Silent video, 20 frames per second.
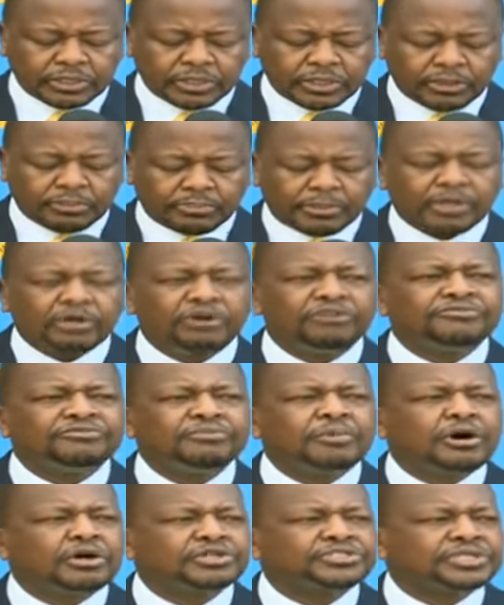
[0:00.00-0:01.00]
But of
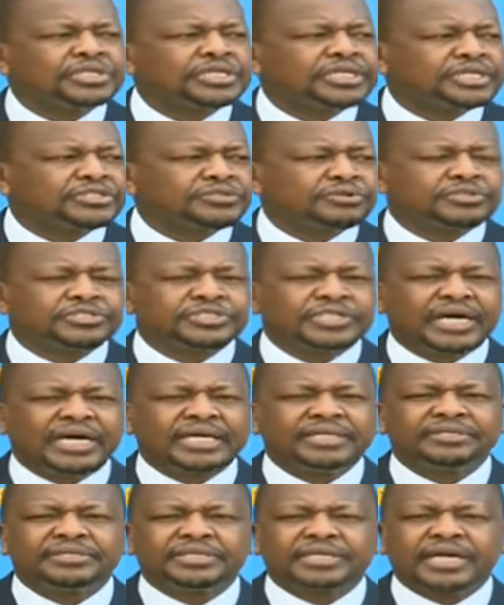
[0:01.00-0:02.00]
more serious
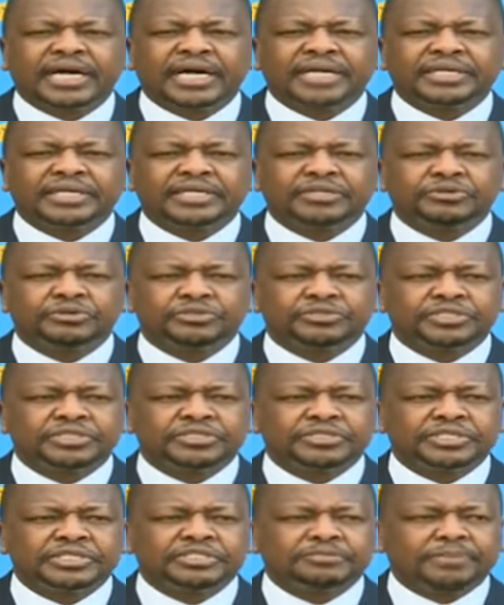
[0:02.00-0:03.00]
concern regarding those
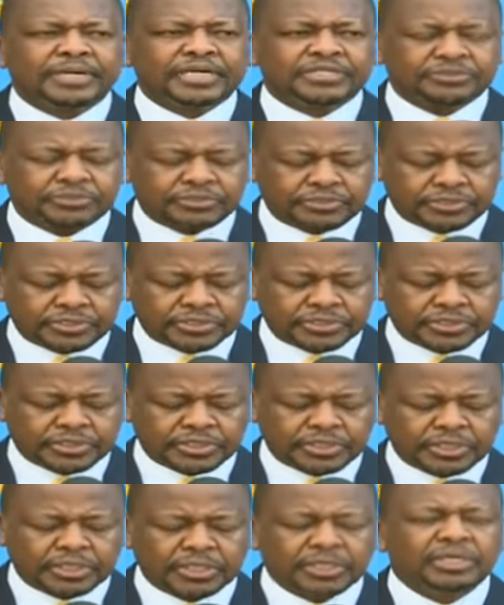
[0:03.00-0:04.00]
deceased persons
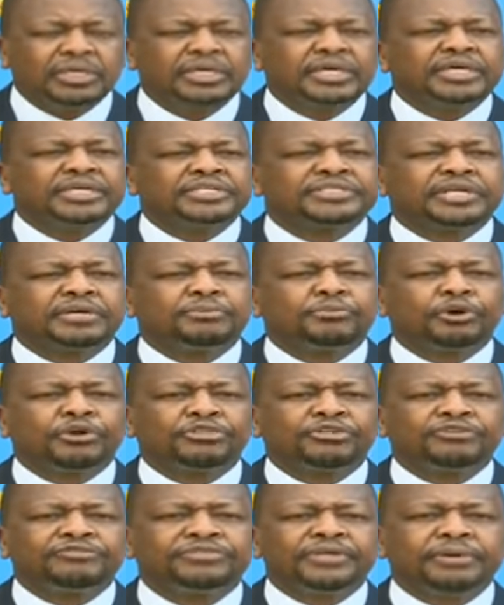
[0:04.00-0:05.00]
is that both
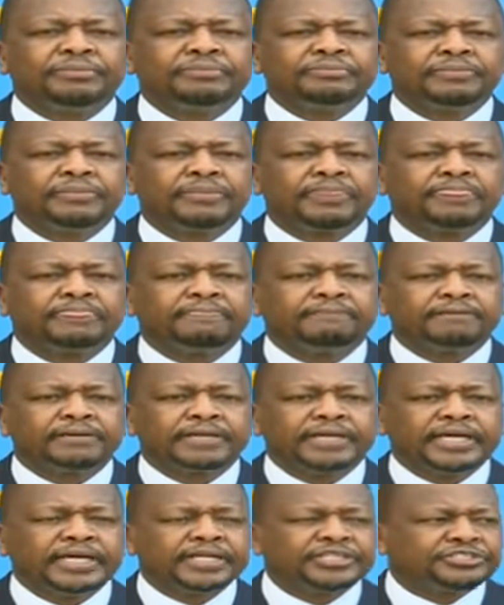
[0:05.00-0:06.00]
of them,
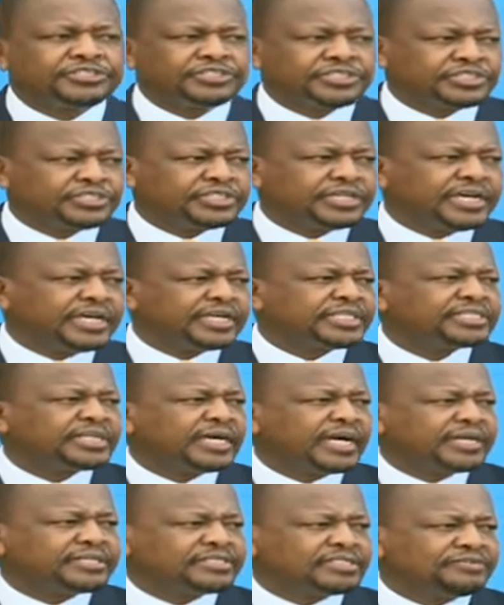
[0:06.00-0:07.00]
aged 68
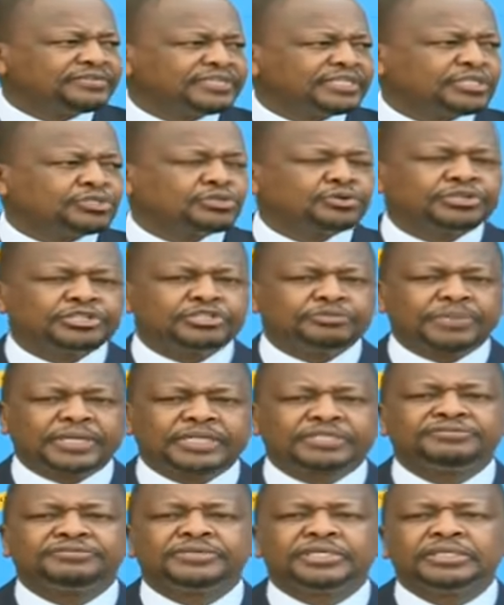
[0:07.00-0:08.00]
and 72
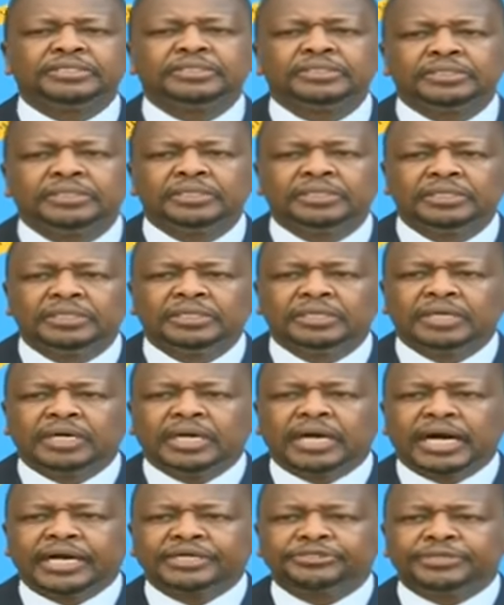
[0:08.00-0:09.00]
respectively,
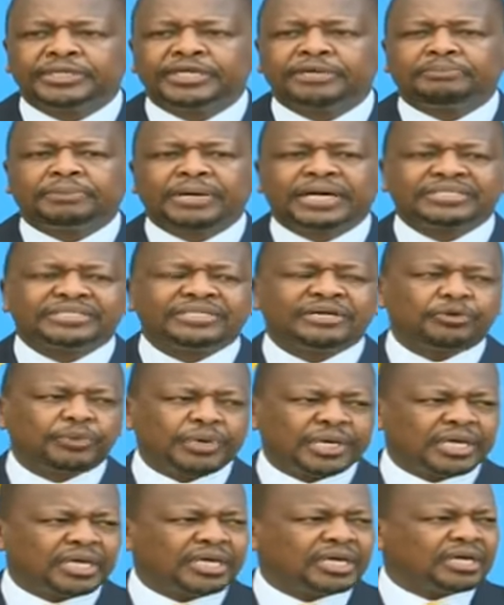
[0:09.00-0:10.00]
actually passed
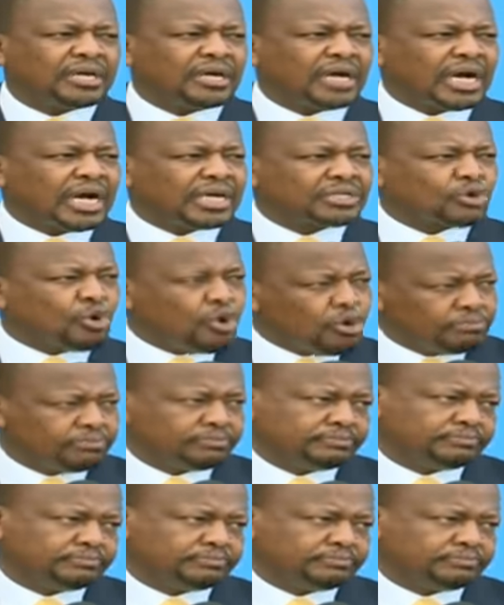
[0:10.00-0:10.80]
away at home.